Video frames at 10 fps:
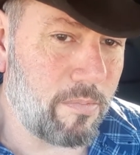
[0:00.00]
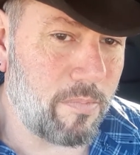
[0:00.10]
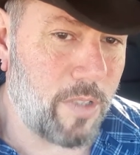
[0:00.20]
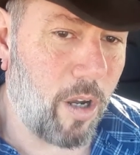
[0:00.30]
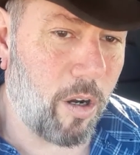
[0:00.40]

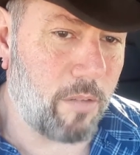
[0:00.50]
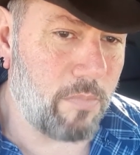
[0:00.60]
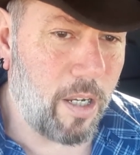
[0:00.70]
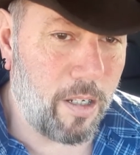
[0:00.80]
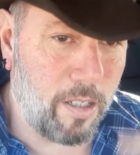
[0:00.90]
the
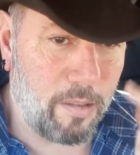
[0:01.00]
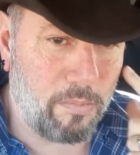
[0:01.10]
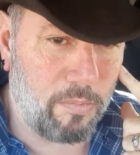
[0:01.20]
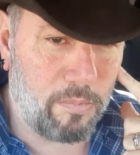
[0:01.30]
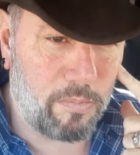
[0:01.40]

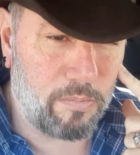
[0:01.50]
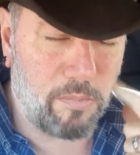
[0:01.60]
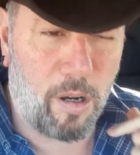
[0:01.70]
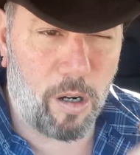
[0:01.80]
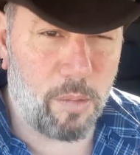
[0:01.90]
um,
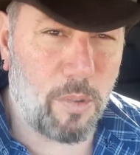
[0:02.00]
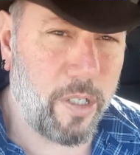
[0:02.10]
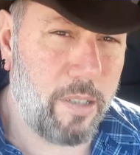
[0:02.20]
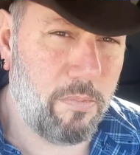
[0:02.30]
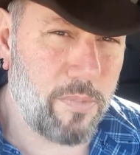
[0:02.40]

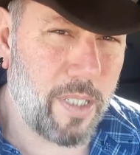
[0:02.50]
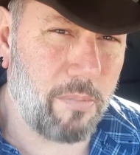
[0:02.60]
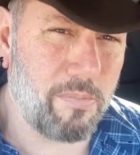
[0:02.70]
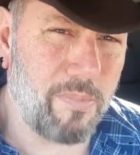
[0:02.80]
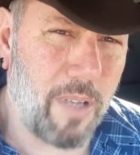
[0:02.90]
Armory
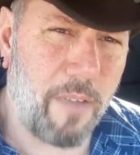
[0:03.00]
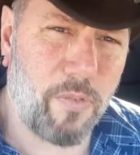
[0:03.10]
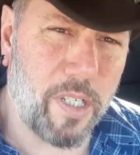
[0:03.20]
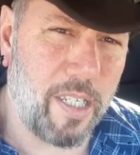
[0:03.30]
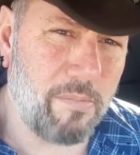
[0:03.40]
something. I
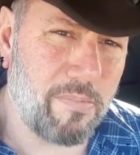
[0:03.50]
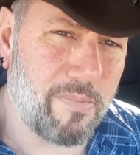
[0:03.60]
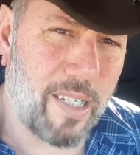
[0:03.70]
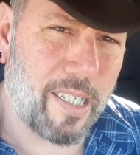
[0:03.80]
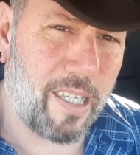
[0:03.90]
forget.
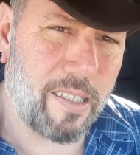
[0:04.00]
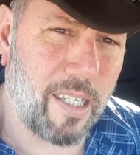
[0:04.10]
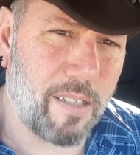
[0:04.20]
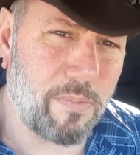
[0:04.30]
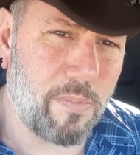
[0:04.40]
I can't
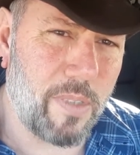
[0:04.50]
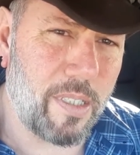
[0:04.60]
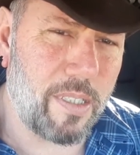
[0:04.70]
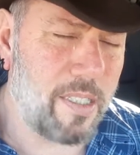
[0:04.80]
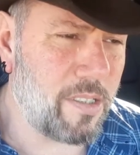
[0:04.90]
think of
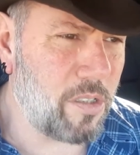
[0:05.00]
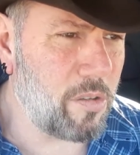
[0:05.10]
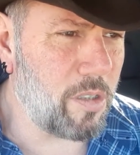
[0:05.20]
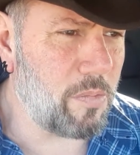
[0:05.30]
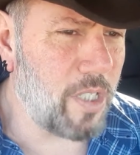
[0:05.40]
his
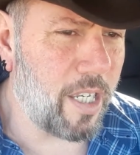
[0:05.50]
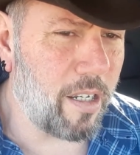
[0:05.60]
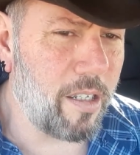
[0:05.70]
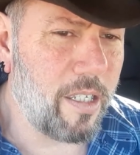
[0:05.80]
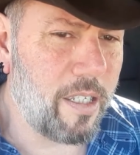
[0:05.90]
YouTube
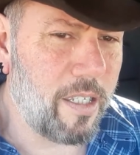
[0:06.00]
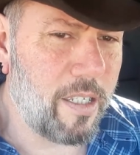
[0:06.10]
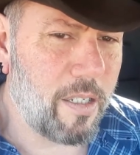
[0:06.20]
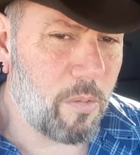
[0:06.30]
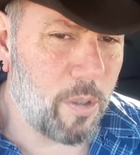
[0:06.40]
channel
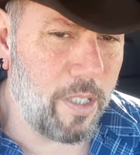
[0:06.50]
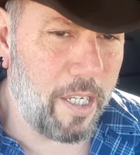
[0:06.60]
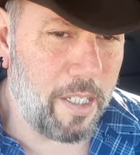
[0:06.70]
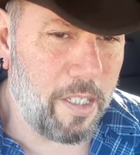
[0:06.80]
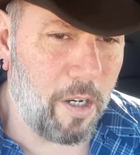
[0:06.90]
where they
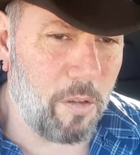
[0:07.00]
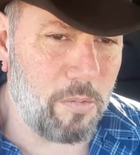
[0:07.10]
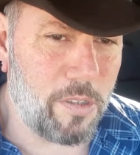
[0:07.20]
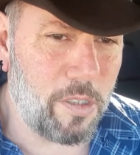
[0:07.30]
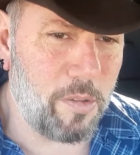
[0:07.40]
you know
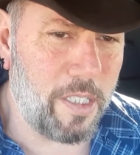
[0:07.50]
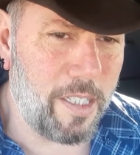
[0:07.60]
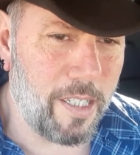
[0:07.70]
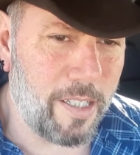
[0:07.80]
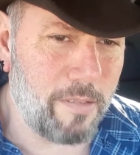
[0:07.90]
do
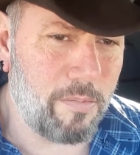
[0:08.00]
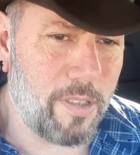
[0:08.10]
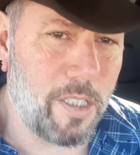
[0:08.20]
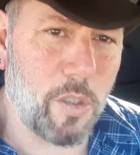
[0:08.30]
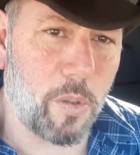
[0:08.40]
the uh,
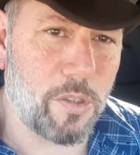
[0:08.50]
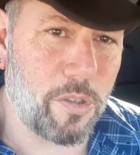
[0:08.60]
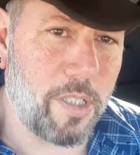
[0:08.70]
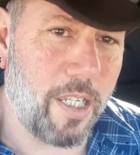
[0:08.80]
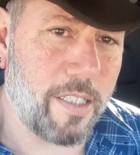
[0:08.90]
the torture
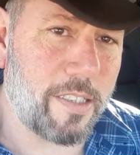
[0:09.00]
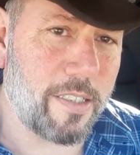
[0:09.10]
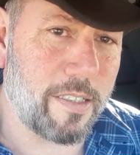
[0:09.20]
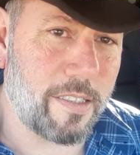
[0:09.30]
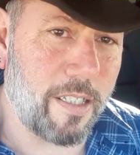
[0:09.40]
tests
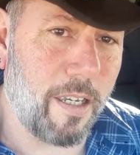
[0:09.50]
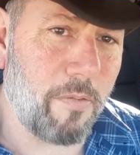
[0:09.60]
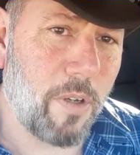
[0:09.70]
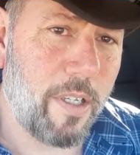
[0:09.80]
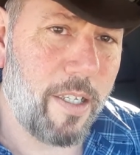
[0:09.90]
and stuff,
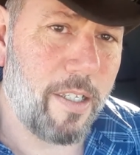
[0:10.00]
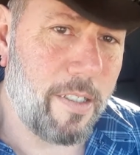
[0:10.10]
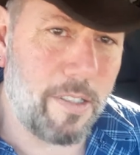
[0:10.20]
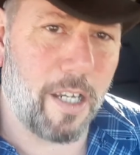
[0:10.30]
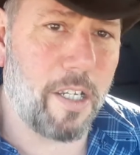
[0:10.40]

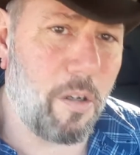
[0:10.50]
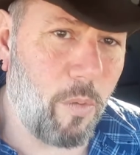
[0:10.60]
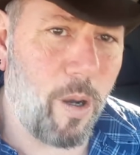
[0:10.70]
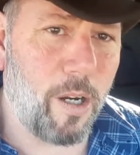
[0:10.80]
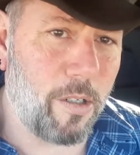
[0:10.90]
dunking in
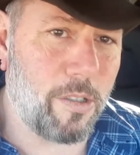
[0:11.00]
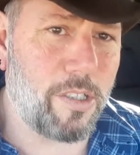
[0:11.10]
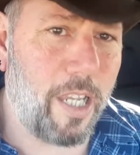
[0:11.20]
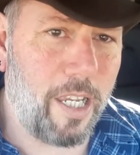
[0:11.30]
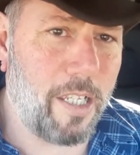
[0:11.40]
water,
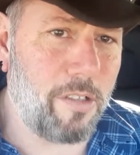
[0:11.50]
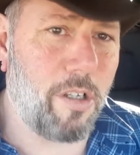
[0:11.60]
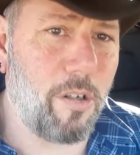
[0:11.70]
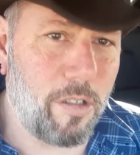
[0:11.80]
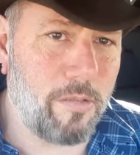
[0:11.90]
sand,
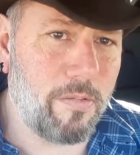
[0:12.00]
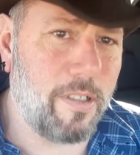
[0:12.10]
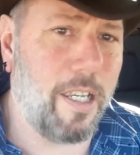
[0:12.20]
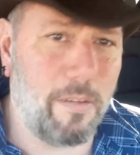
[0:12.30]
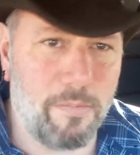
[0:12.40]
dirt,
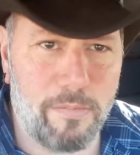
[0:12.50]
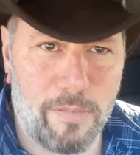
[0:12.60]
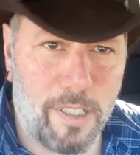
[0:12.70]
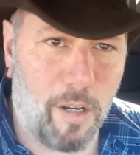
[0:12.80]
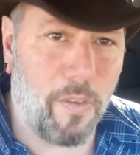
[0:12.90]
and then
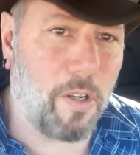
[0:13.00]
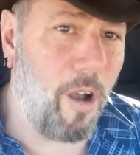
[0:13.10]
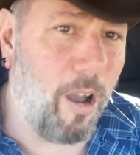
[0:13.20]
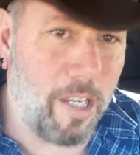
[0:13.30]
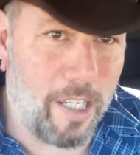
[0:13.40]
you know the
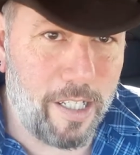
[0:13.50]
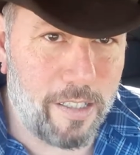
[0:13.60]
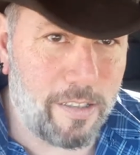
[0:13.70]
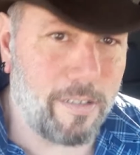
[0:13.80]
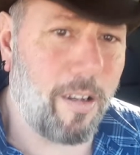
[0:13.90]
gauntlet
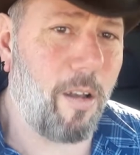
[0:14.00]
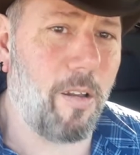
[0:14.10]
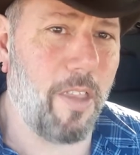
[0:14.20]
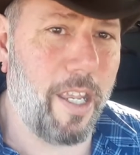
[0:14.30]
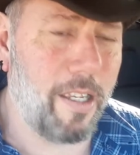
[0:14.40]
and
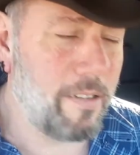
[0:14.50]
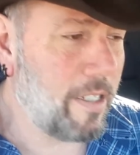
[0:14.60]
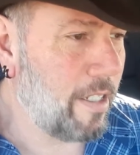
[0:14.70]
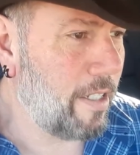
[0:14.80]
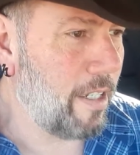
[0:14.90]
all that.
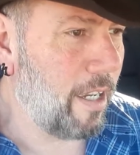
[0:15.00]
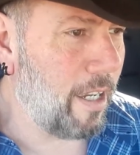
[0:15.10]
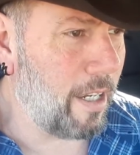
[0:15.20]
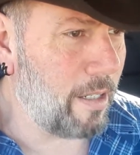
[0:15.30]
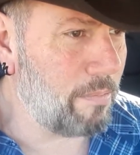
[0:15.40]

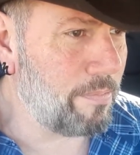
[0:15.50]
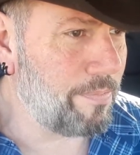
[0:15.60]
Um,